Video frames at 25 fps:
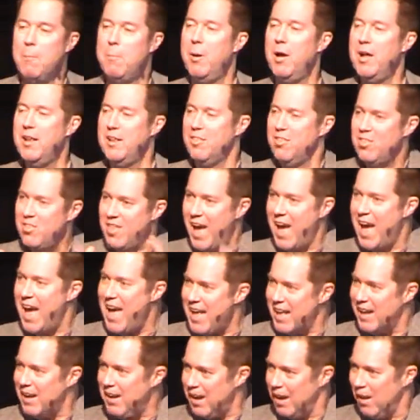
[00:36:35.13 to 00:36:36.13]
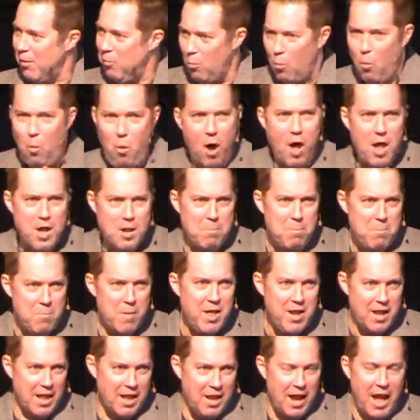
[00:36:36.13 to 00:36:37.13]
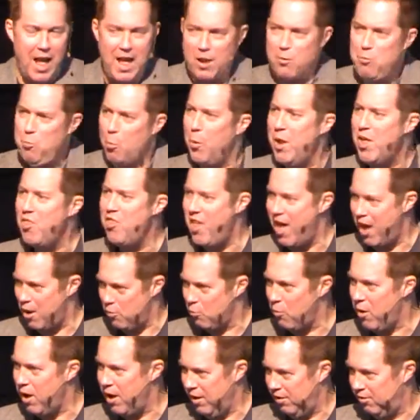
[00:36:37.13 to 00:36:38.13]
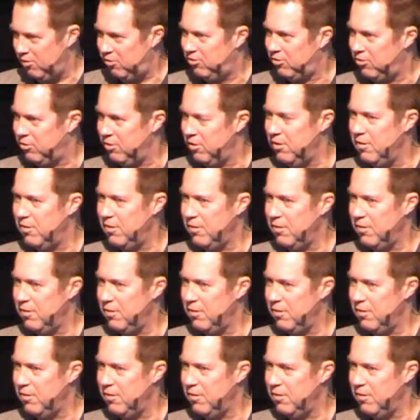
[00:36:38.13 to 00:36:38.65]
but that one minute, I win that race.